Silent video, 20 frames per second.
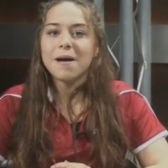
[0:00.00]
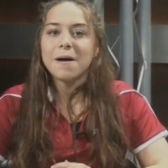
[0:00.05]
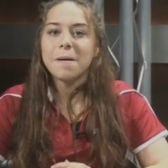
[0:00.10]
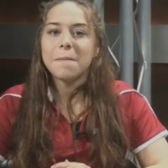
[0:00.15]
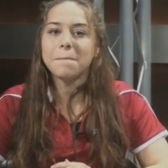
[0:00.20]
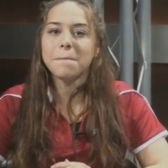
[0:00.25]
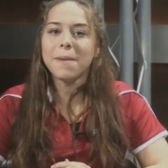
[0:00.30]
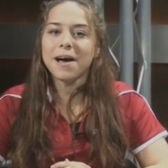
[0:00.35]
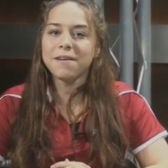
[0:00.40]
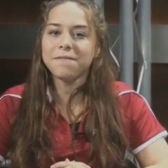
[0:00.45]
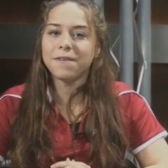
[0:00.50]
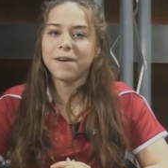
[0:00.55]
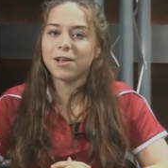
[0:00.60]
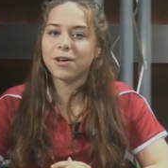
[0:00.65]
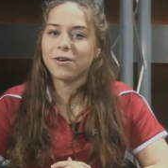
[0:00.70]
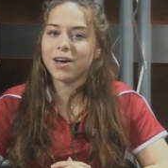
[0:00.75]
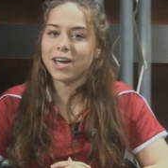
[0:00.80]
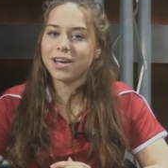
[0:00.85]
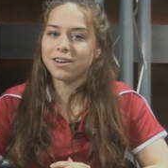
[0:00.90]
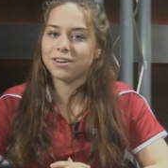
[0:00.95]
My
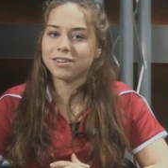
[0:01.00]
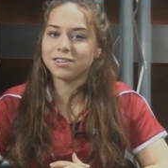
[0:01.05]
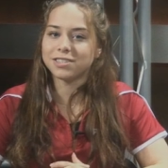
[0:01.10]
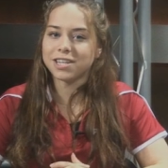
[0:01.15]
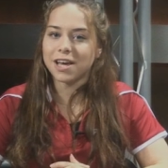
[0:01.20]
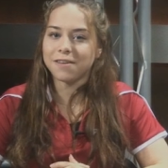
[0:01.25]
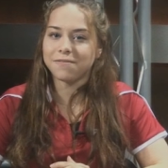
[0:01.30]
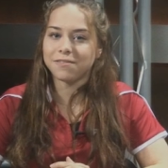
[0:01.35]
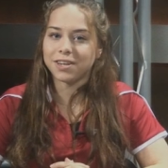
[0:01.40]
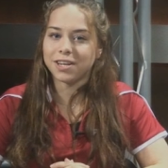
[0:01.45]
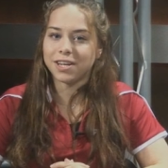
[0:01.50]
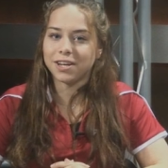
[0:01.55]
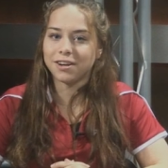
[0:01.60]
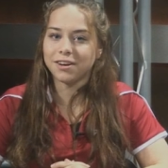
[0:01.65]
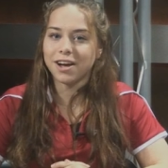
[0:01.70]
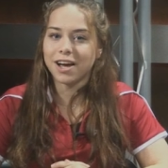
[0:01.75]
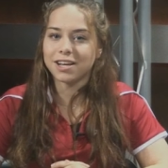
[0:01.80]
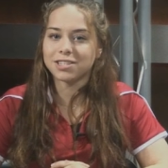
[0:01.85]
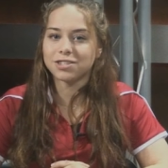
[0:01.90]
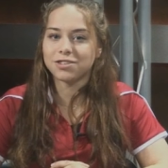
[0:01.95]
fellow anchor Devin
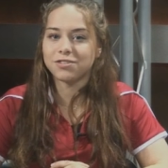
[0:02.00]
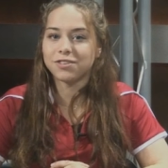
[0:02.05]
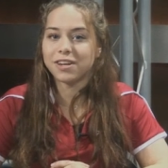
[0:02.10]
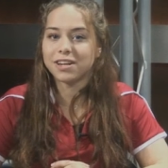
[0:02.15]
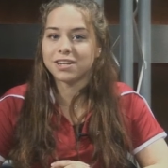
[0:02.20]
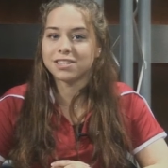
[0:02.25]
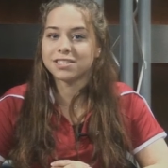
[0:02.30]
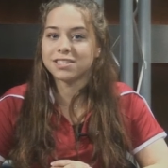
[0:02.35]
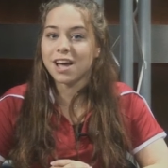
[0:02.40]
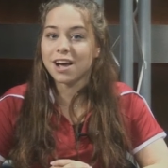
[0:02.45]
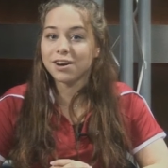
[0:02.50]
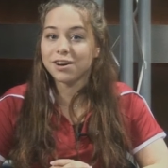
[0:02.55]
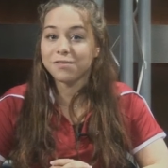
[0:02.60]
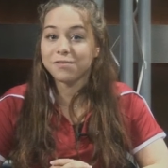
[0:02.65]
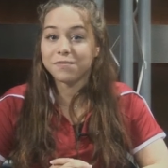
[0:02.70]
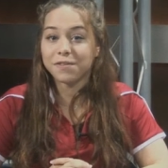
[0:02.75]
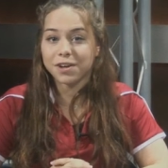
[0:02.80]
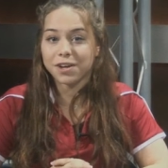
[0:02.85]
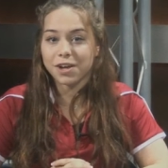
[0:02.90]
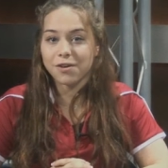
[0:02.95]
here has created a soccer
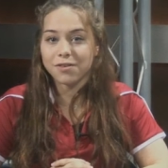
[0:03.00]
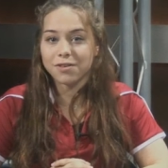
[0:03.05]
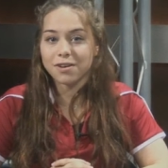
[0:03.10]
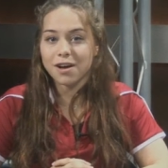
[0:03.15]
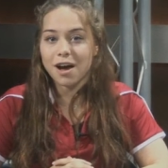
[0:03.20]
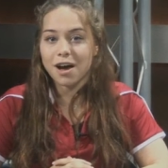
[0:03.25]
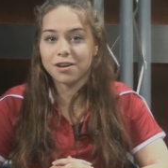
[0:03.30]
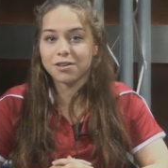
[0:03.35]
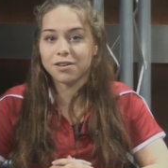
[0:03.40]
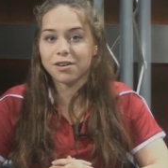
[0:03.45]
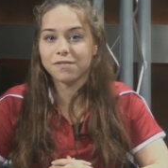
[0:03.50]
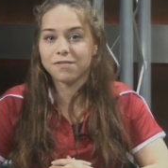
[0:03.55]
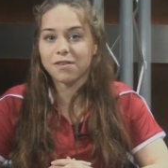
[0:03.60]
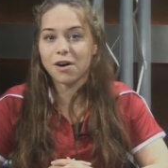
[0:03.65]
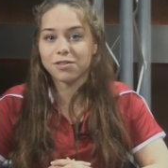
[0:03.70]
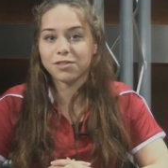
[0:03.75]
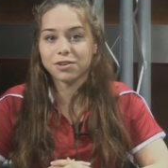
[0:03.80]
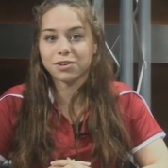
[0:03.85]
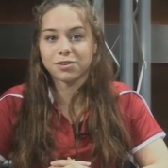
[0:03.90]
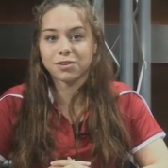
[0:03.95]
video in honor of
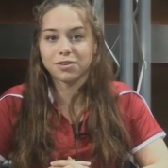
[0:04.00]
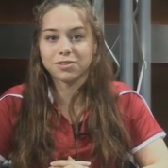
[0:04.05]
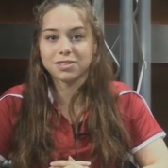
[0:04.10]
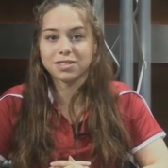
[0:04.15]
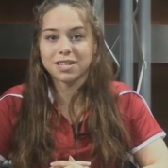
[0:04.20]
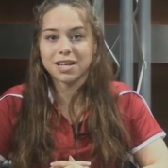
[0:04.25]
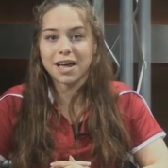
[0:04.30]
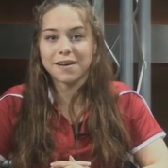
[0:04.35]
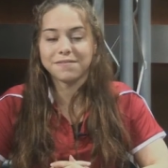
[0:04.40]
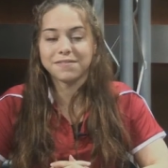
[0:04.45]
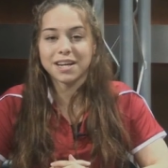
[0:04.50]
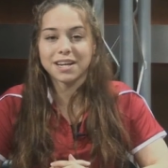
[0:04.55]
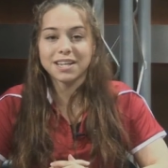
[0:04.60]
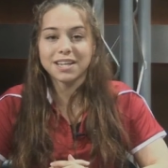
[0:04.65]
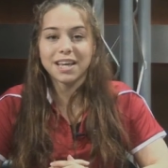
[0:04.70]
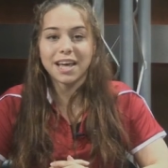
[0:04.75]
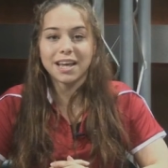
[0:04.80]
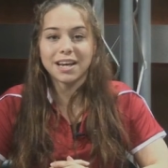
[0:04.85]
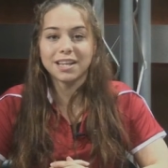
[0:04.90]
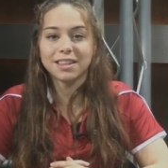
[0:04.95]
all the girls that have
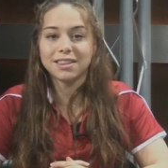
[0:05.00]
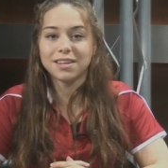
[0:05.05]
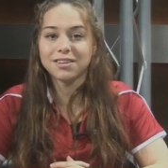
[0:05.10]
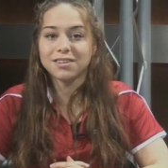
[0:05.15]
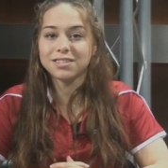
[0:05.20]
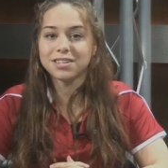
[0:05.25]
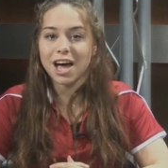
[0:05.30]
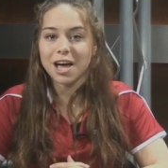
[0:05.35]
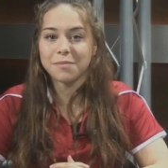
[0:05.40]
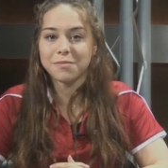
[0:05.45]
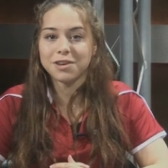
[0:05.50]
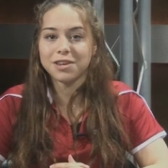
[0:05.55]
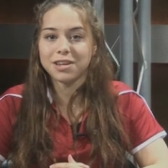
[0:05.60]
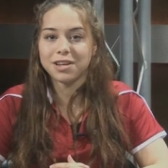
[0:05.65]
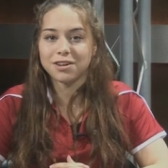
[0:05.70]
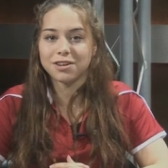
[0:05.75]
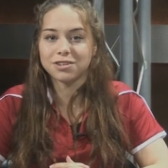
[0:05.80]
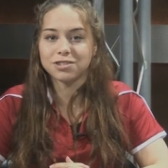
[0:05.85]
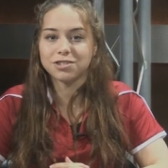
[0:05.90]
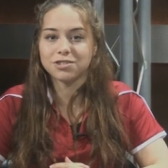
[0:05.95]
dedicated their time and
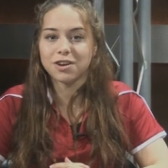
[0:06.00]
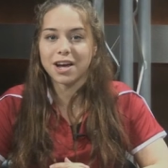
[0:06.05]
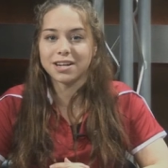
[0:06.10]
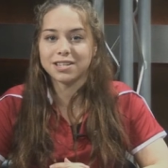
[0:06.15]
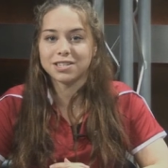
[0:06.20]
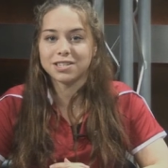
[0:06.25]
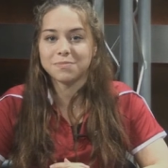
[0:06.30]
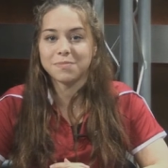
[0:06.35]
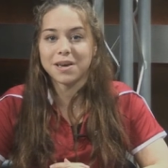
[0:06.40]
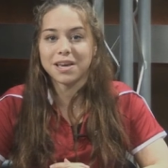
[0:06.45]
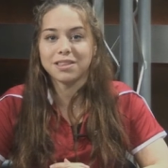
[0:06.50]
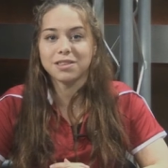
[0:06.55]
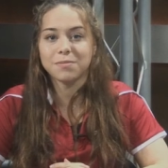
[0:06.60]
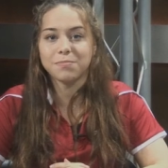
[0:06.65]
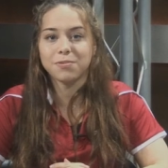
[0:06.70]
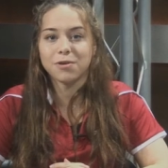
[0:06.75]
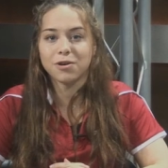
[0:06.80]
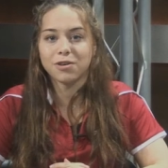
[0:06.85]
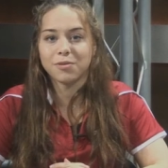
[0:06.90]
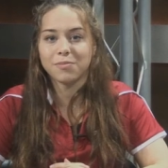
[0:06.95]
years trying to make the
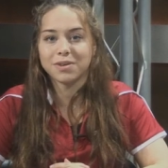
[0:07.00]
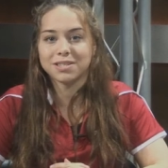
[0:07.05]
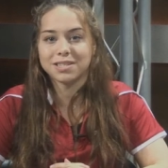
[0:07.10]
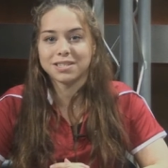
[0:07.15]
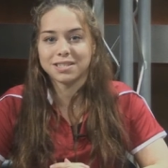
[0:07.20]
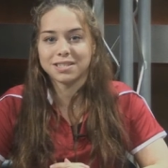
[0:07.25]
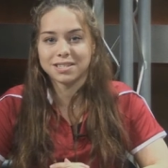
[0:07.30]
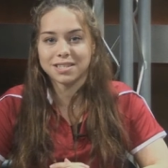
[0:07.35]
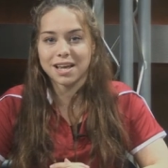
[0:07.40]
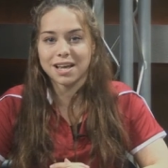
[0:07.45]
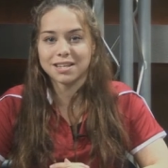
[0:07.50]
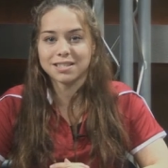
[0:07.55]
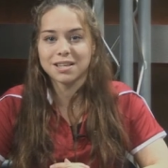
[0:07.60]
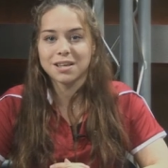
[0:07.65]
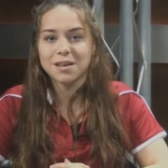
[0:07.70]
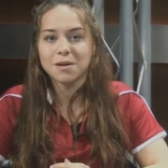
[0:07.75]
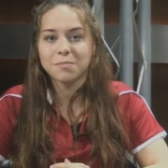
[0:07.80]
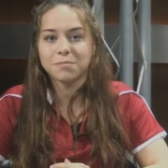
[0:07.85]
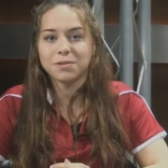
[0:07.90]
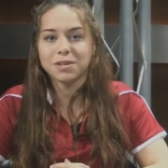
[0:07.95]
program a success.
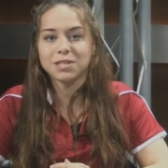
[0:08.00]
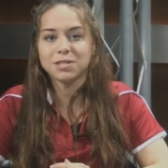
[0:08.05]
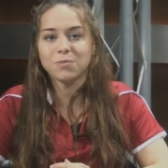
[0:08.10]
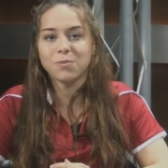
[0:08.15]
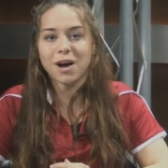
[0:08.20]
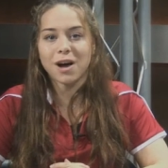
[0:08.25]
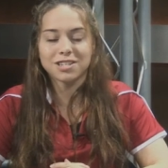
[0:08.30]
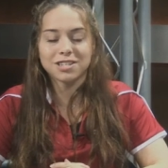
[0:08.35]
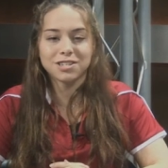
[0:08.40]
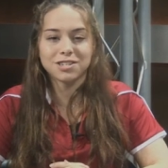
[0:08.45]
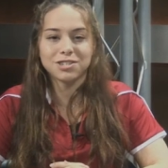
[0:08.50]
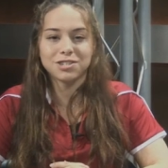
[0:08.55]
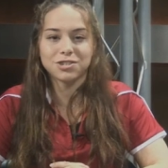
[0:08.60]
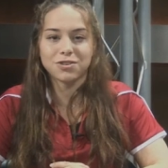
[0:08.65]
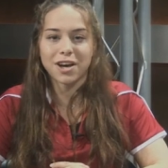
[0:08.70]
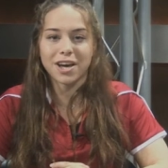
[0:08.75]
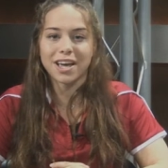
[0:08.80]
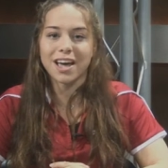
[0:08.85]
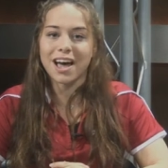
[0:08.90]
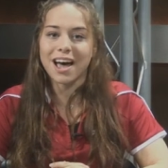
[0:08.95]
Please watch and
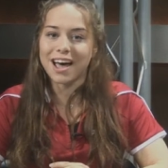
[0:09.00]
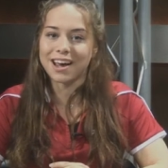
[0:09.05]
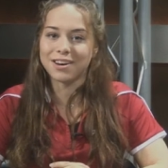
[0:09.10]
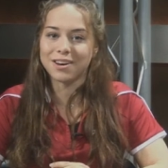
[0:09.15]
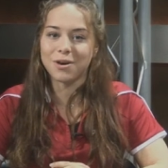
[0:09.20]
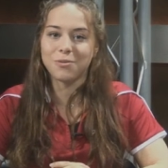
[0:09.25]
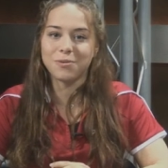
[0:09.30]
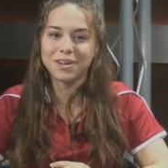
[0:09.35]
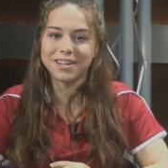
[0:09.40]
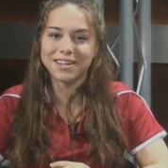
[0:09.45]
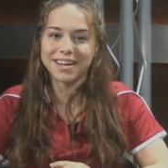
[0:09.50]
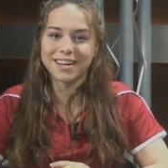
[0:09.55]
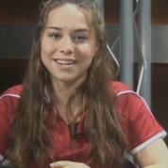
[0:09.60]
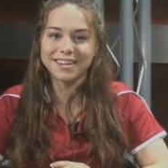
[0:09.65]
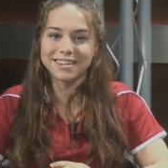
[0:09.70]
enjoy. I know we did.